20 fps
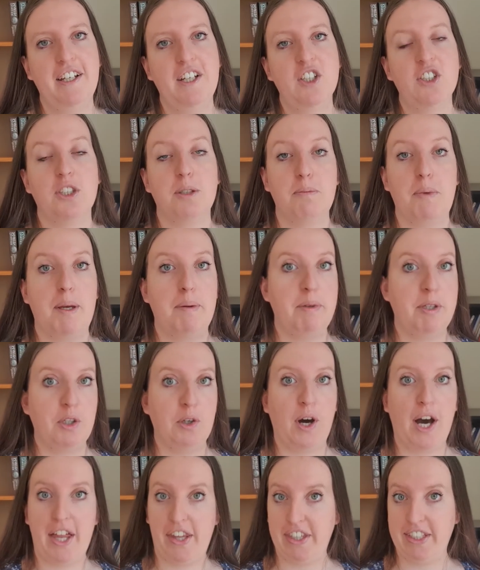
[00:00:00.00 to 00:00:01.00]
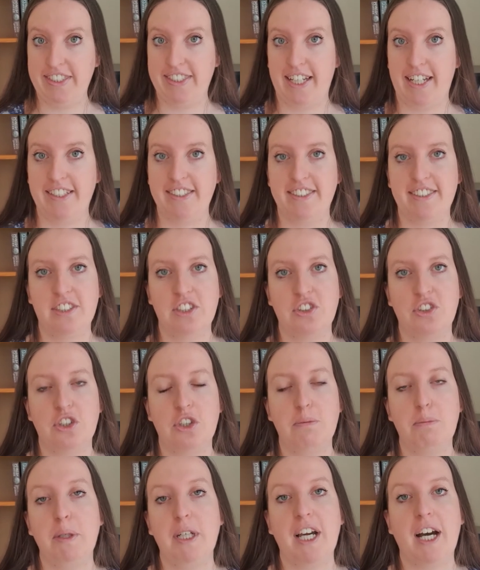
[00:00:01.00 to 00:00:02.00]
So maybe your other senses
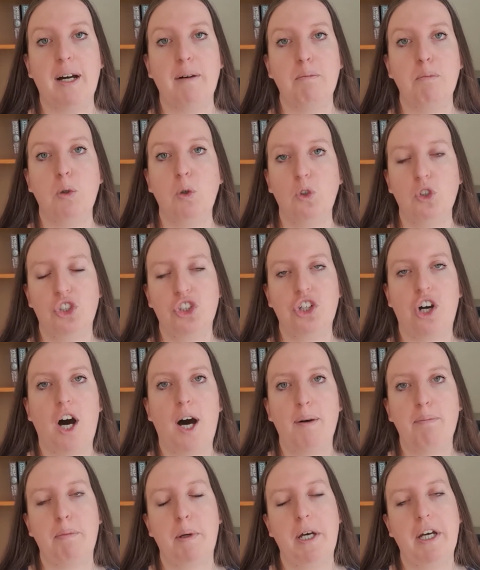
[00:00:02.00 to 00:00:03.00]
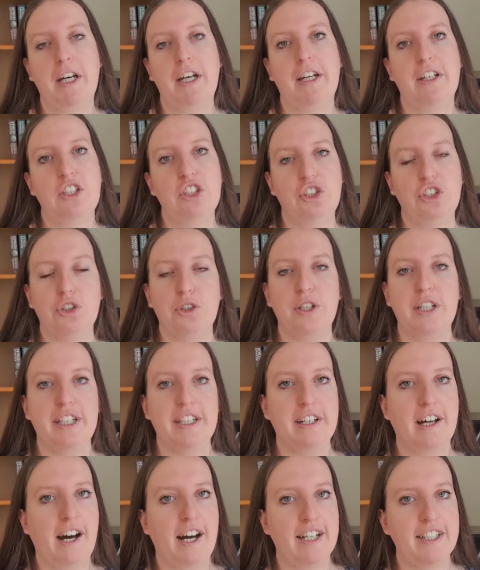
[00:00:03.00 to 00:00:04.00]
could become more sharper during
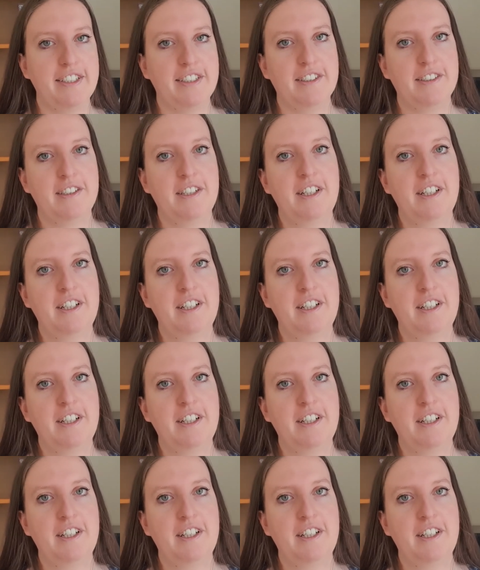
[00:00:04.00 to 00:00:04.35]
night.